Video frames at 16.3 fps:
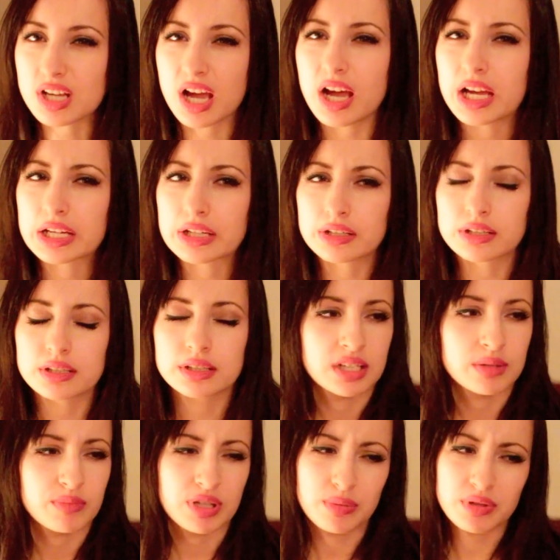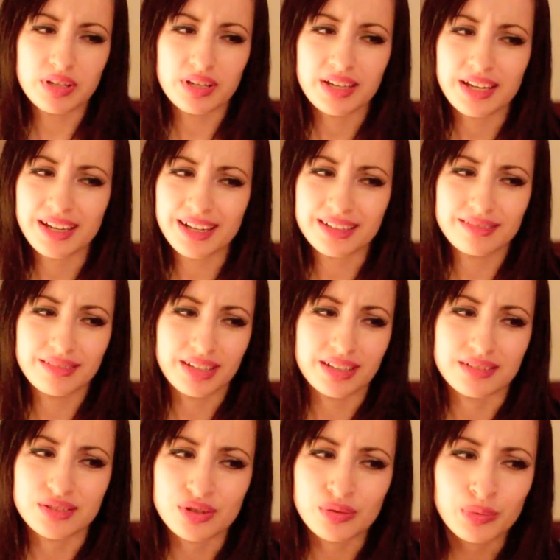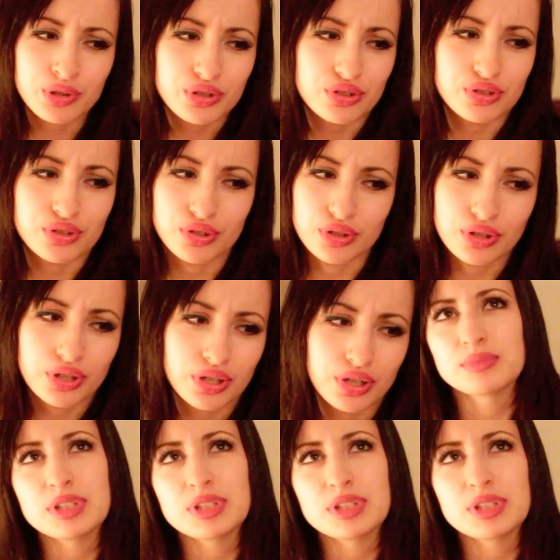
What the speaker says: tired. Maybe I had like too much sugar.